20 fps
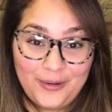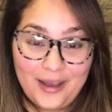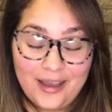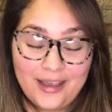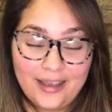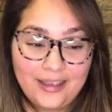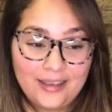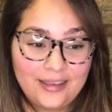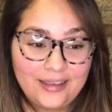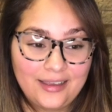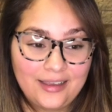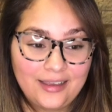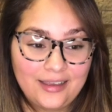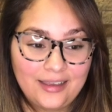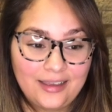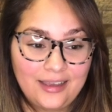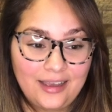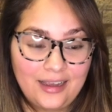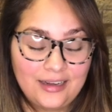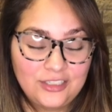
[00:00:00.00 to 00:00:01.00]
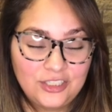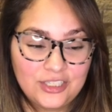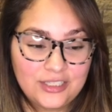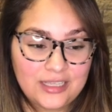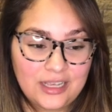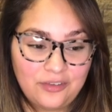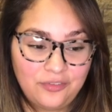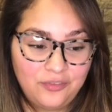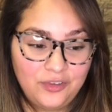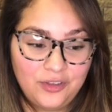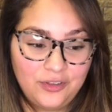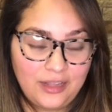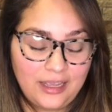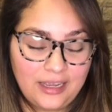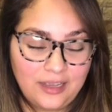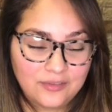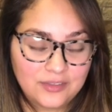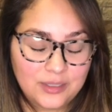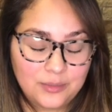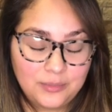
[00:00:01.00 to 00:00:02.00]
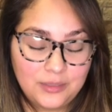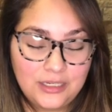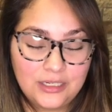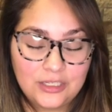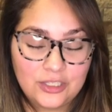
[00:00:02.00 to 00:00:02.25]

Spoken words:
I feel like if something